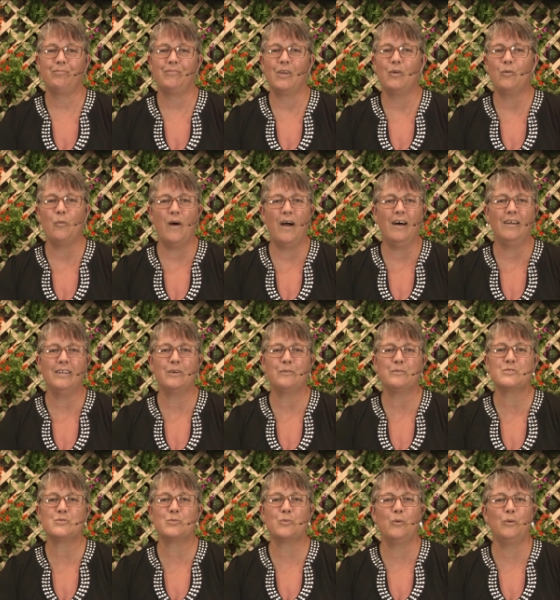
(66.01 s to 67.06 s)
And while I
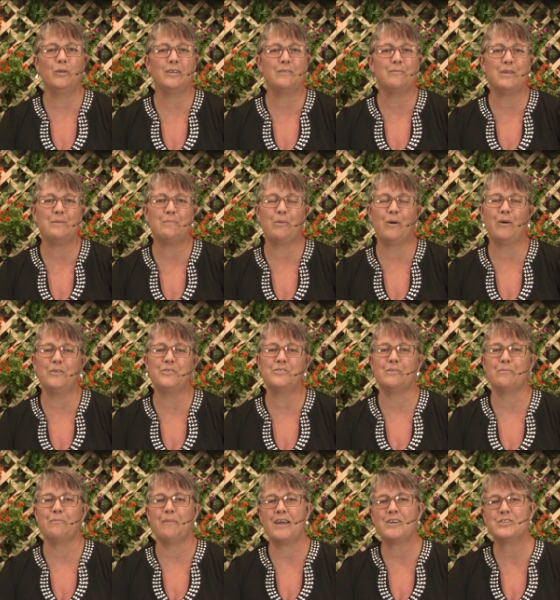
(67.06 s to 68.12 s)
was rolling meatballs
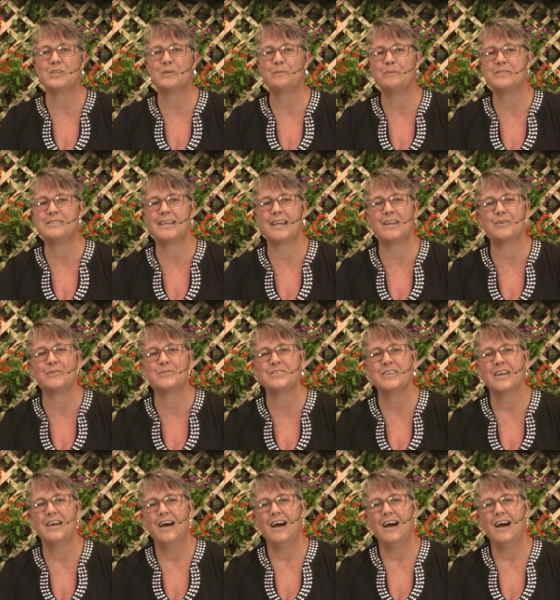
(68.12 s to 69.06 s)
and mashing potatoes,